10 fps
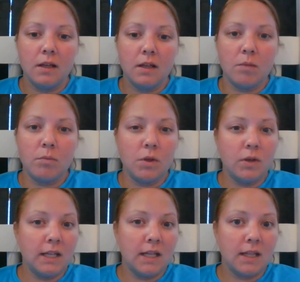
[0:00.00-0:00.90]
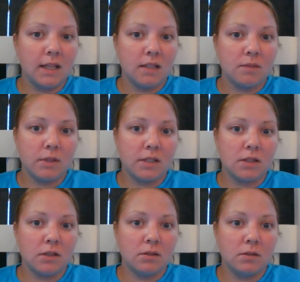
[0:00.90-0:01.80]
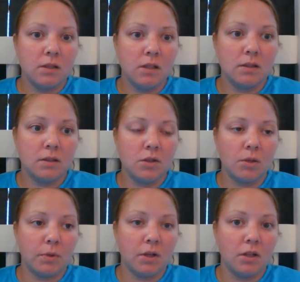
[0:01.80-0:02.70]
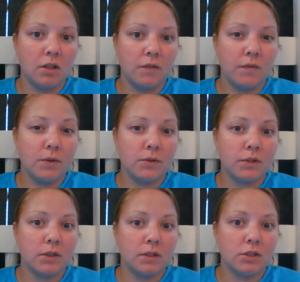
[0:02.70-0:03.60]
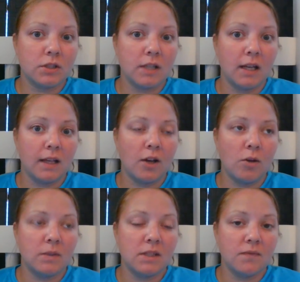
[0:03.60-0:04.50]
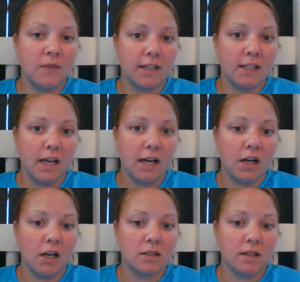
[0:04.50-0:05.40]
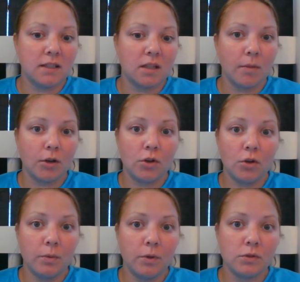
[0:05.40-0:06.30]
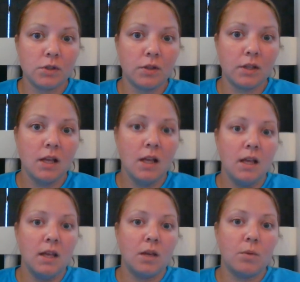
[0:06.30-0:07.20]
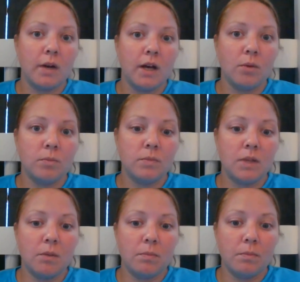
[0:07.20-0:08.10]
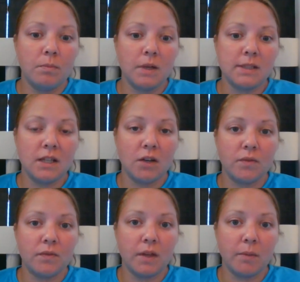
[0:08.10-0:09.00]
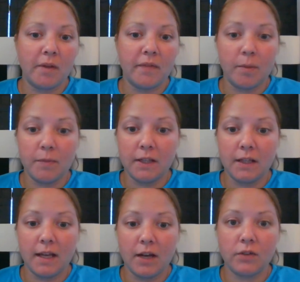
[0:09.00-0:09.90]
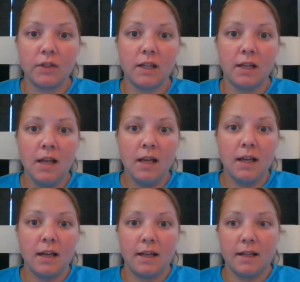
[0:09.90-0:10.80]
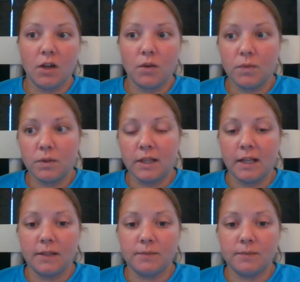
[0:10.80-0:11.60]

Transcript: immunity, I think is what it's called. So you can put it in a diffuser and just kind of help disinfect the air. It's antimicrobial, so that it will help keep myself and my family healthy. And hopefully